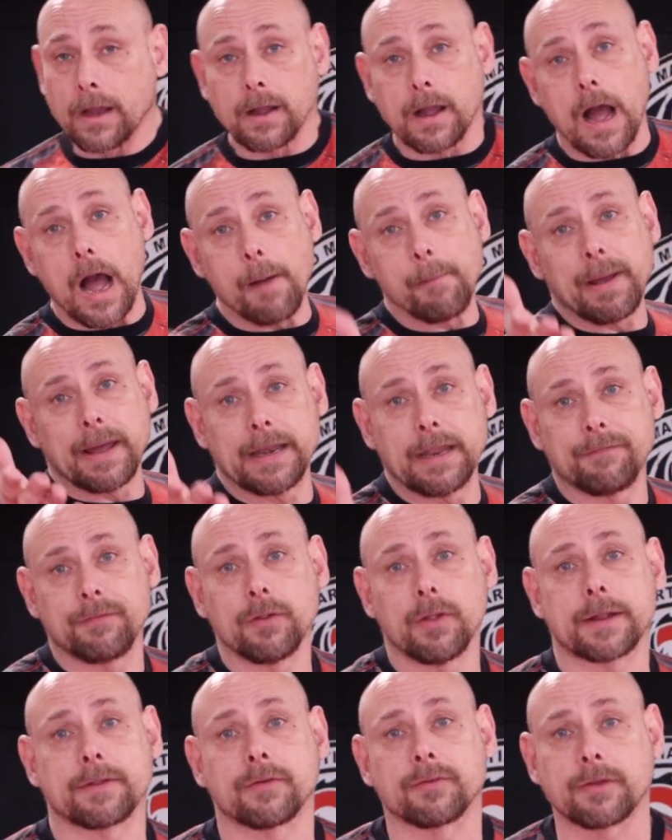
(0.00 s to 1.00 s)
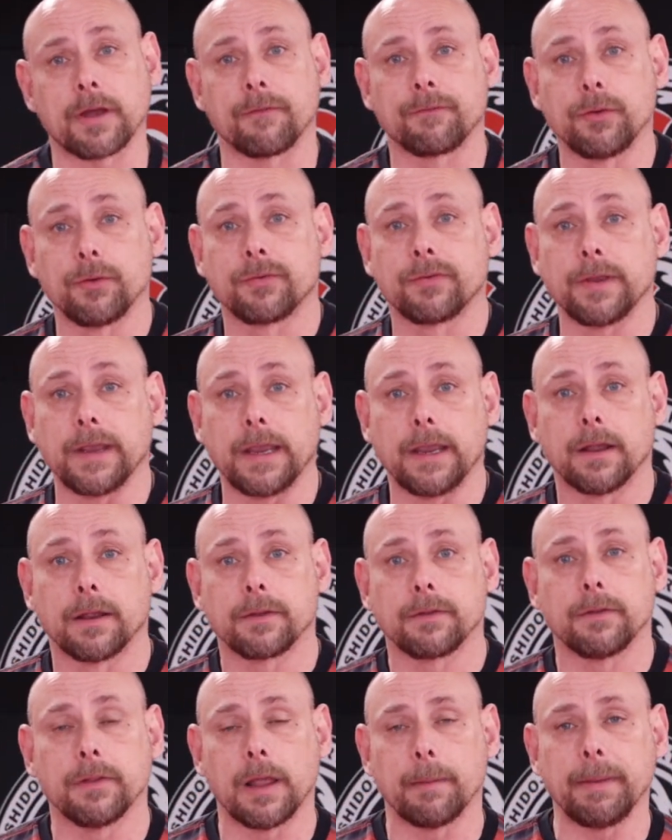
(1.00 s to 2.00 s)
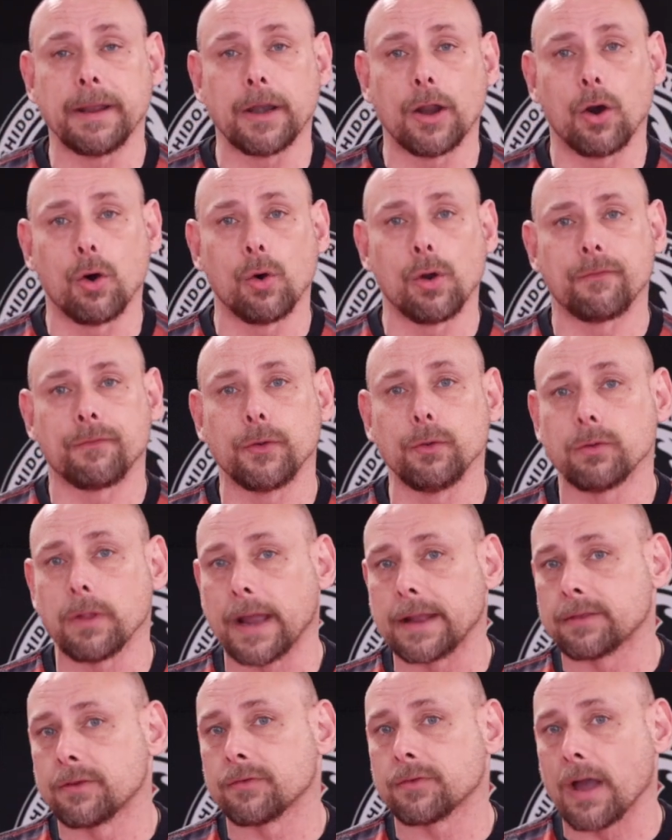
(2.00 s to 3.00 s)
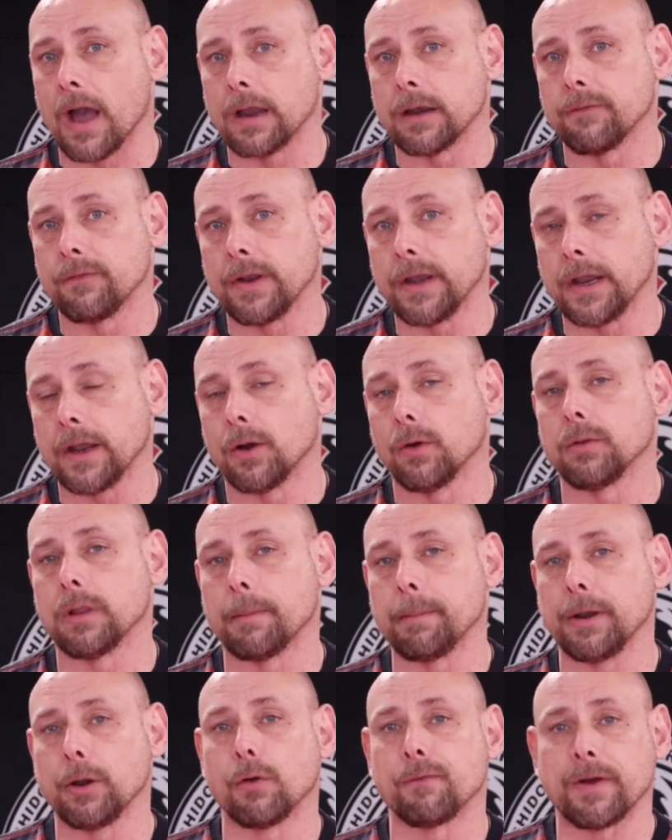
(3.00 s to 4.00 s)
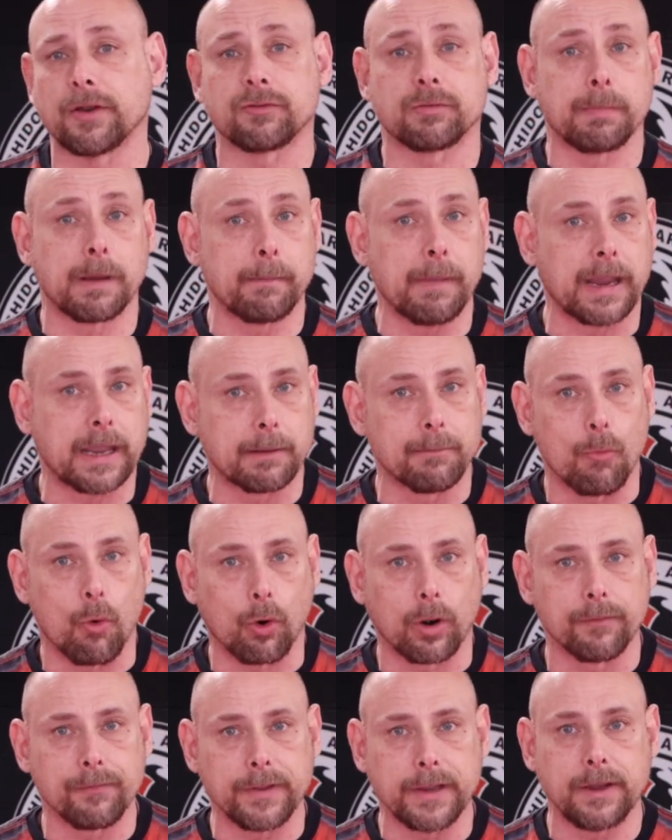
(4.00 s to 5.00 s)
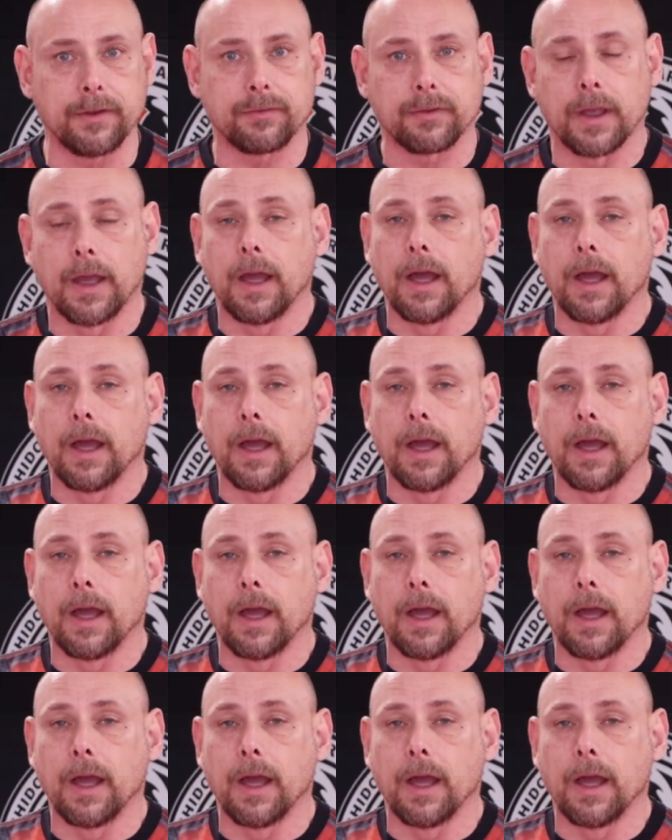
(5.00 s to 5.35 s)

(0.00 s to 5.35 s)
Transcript: Comment if you like the stuff you see. Let me know if you like this kind of video. Let me know if I should be making more of these.